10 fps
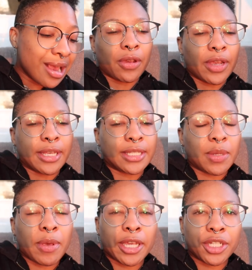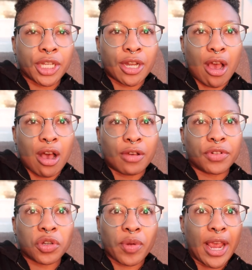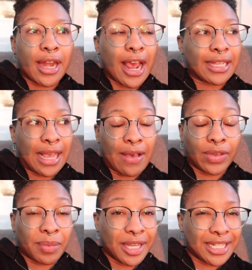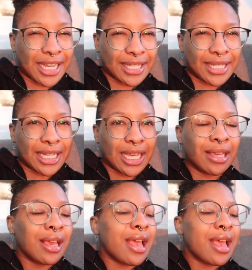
There is depiction of Touraine as having PTSD.